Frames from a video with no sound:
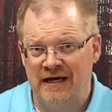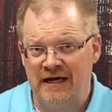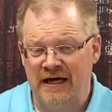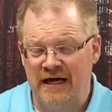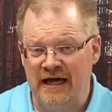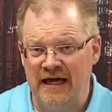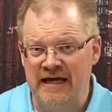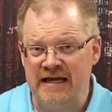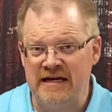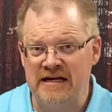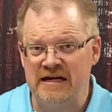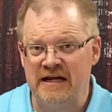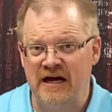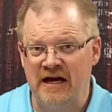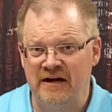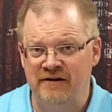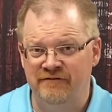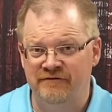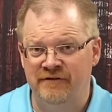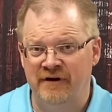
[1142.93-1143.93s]

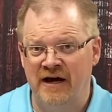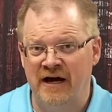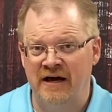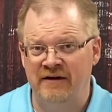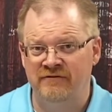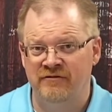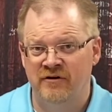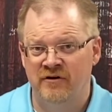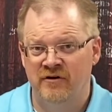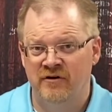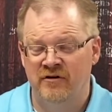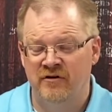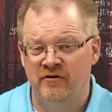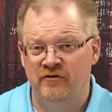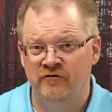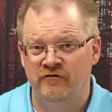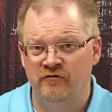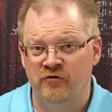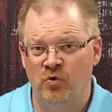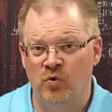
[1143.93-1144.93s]
895
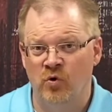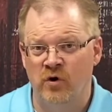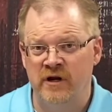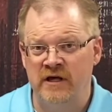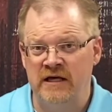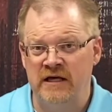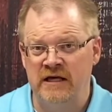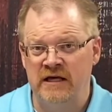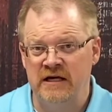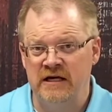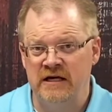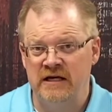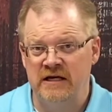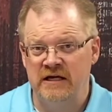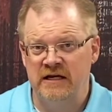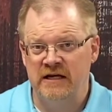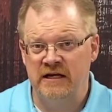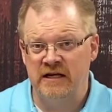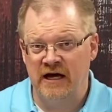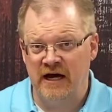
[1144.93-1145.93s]

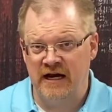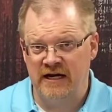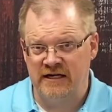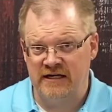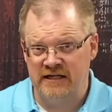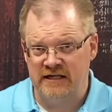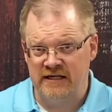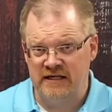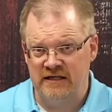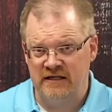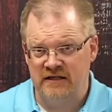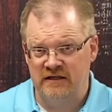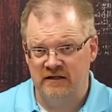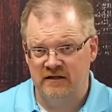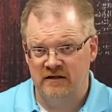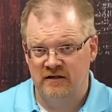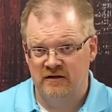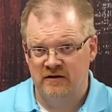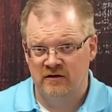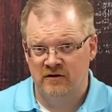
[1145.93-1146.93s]
4090,
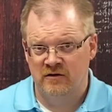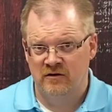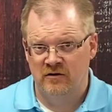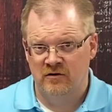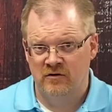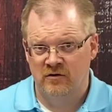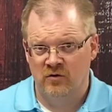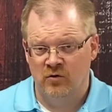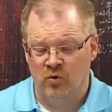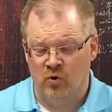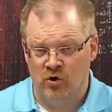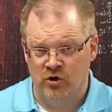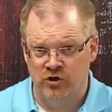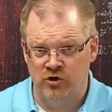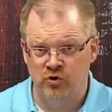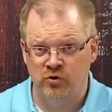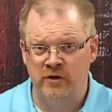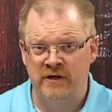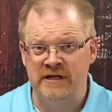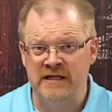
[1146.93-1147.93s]
or
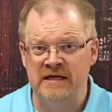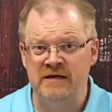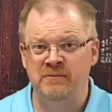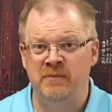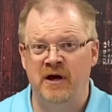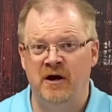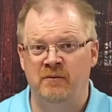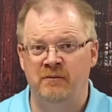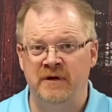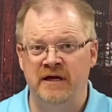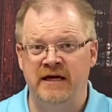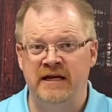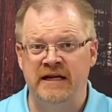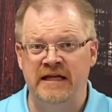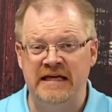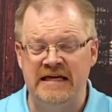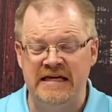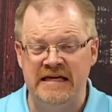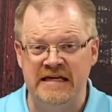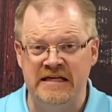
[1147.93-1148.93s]
you can email me at
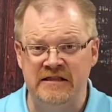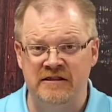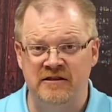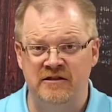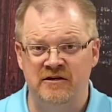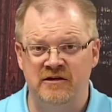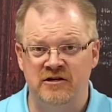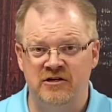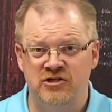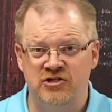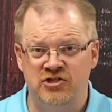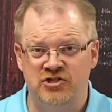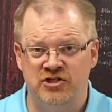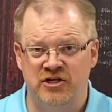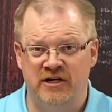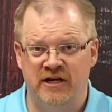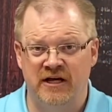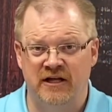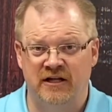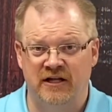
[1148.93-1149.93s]
Heath
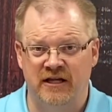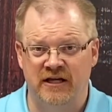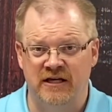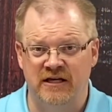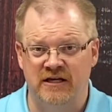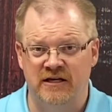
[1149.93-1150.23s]
Schnelle,